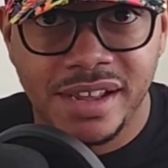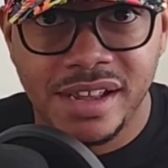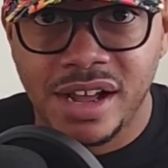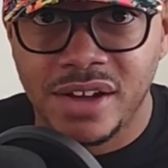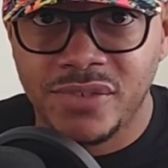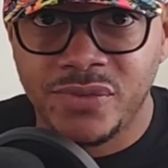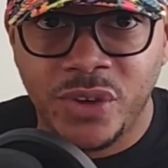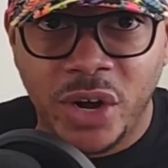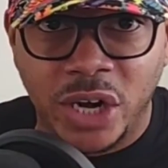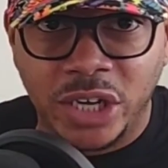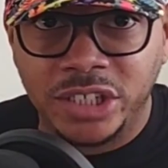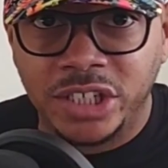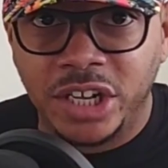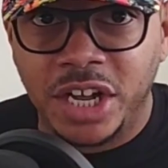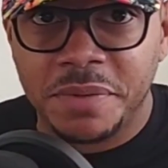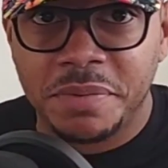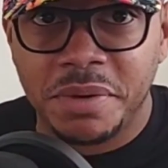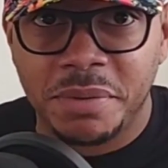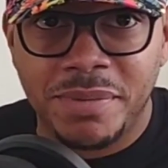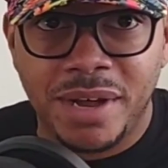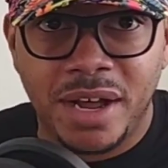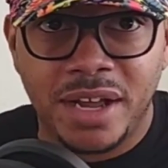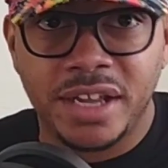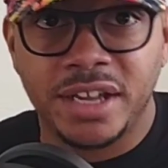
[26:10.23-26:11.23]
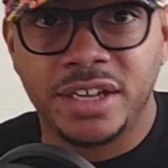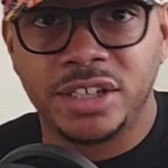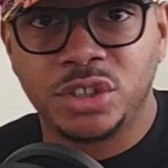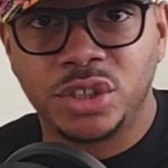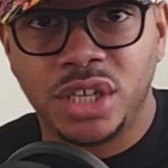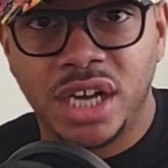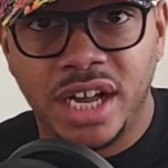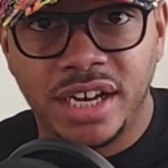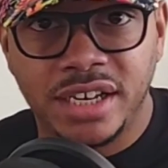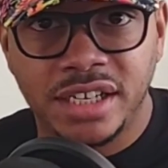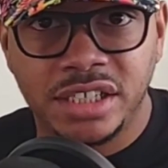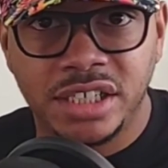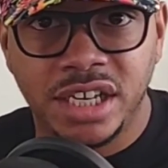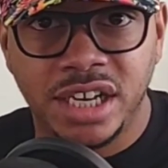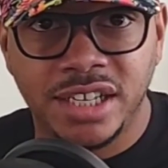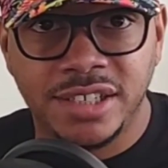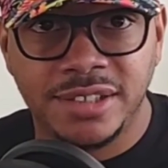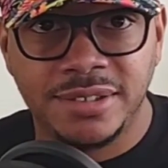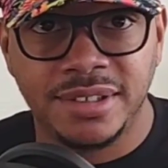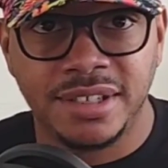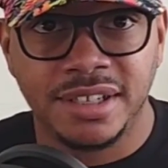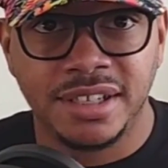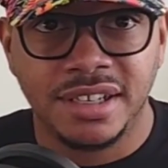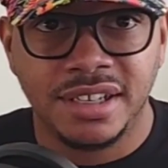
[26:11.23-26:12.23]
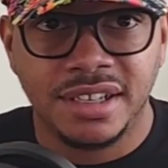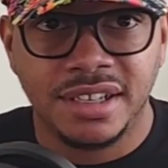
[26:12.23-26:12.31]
I'm out here trying to chase,